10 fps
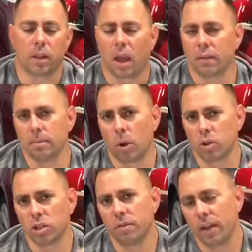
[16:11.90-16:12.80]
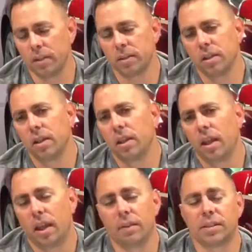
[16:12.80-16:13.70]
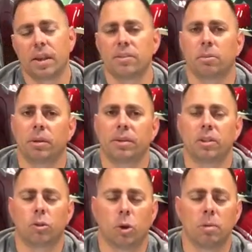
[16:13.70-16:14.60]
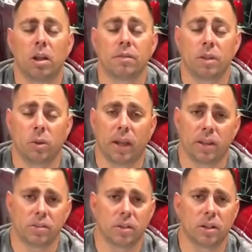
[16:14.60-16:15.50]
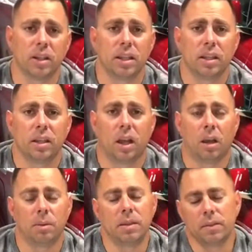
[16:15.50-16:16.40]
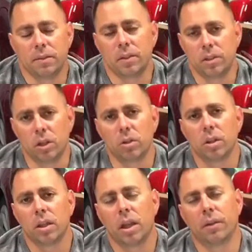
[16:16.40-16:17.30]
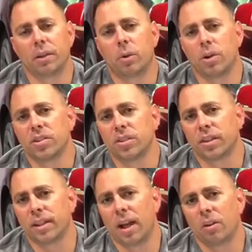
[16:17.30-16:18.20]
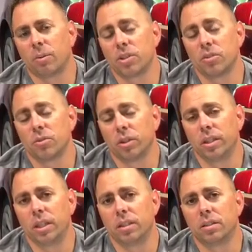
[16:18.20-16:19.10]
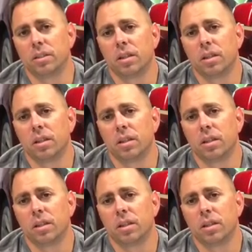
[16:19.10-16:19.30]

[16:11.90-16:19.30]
every motion event, and every time somebody rings a doorbell, if you don't answer it, even if you do, it records to the cloud, which is really neat.